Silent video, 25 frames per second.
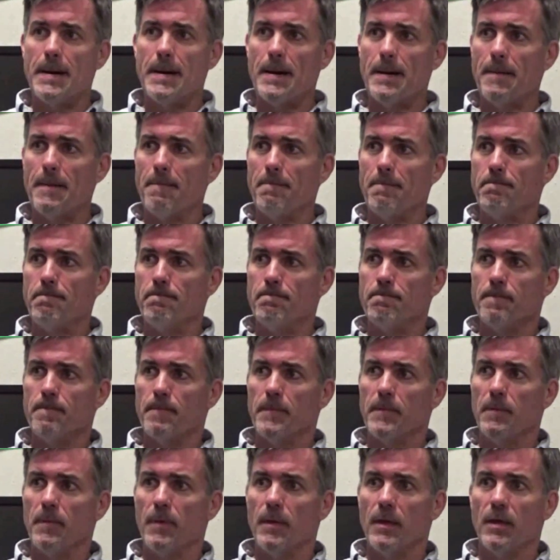
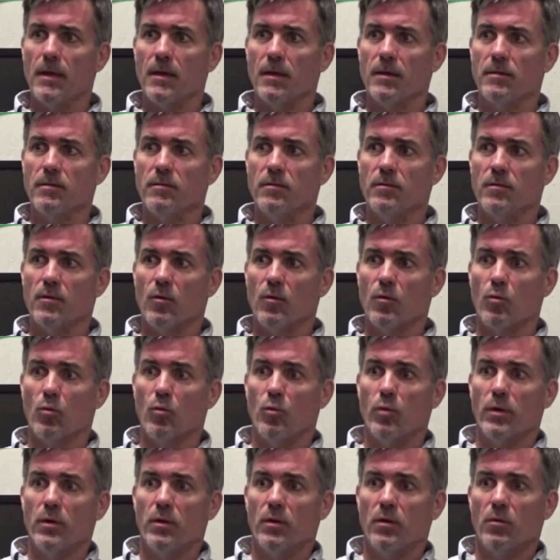you know,
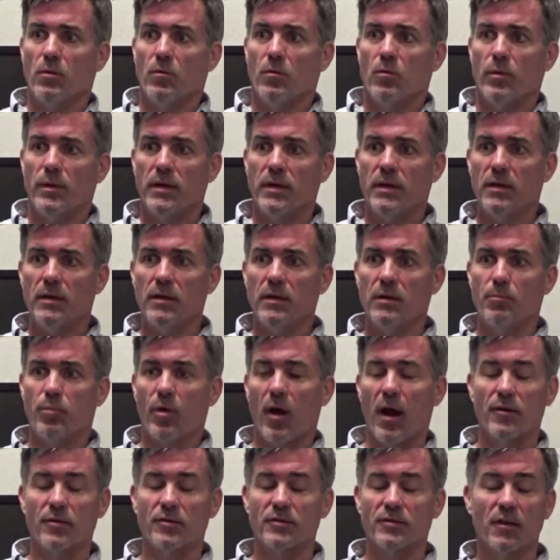we
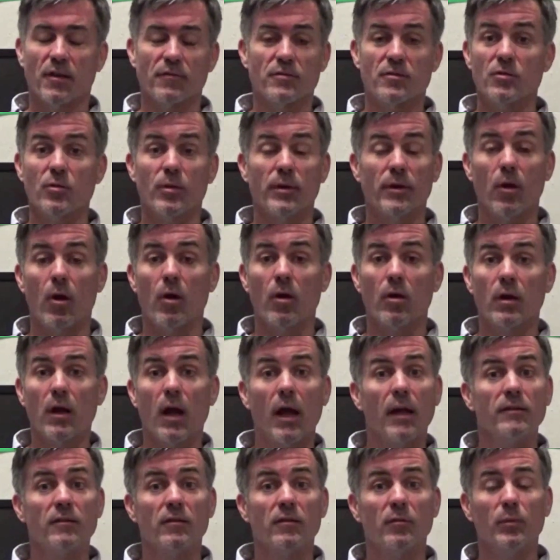pride ourselves in doing all
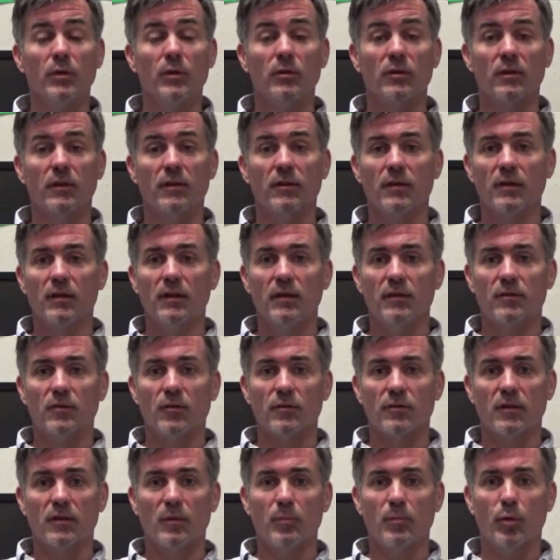kinds of music at the
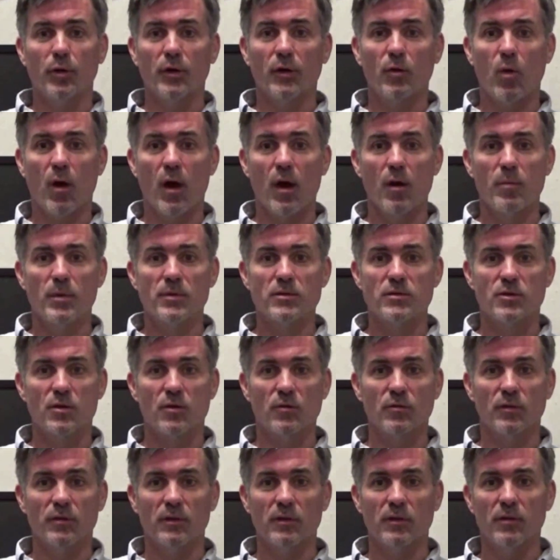Keystone State Boy Choir, but
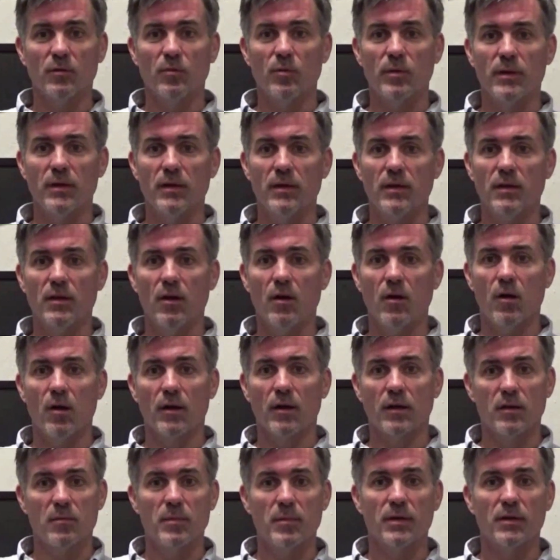certainly we
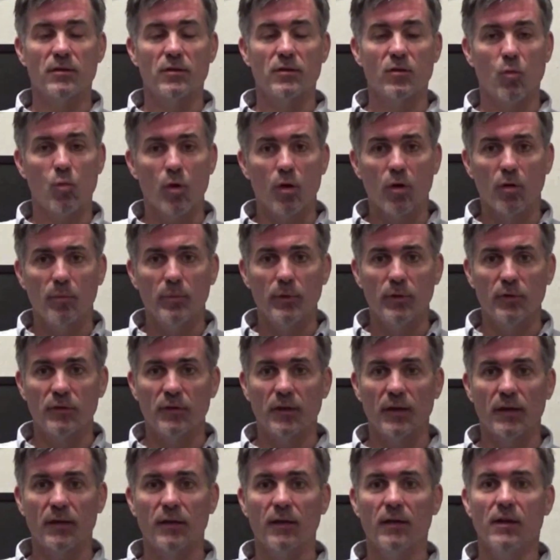are committed to world
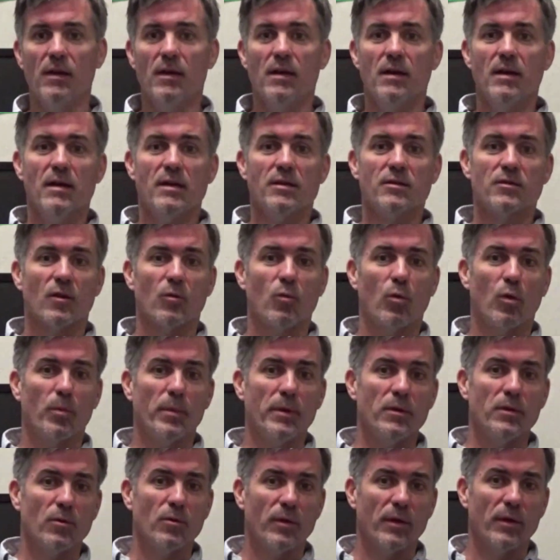music, so we'll
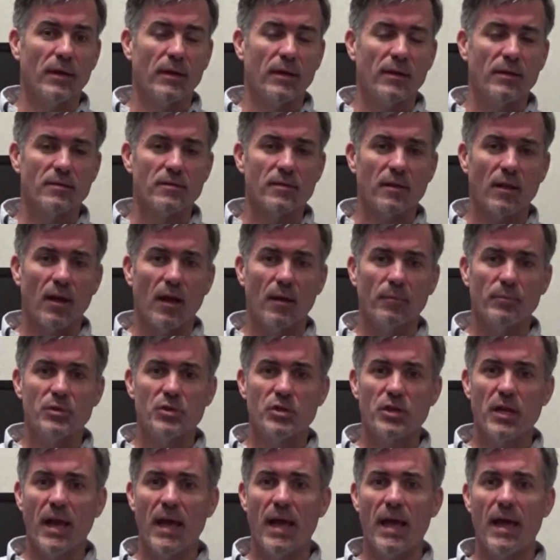be doing an Islam
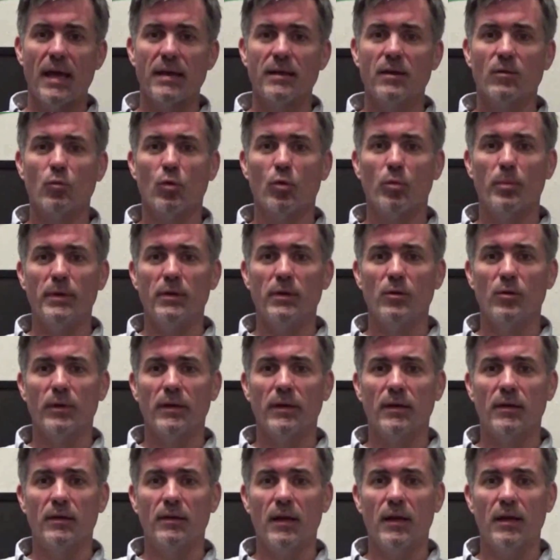chant, and we'll be
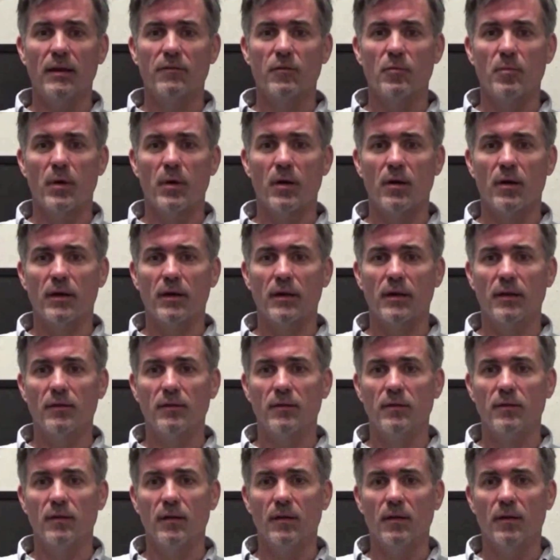doing a Native
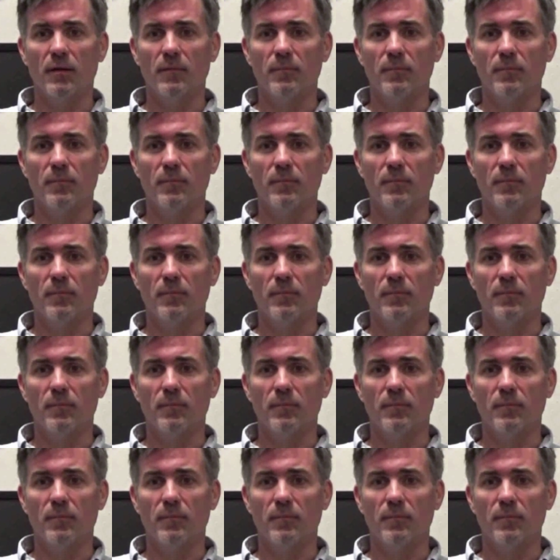American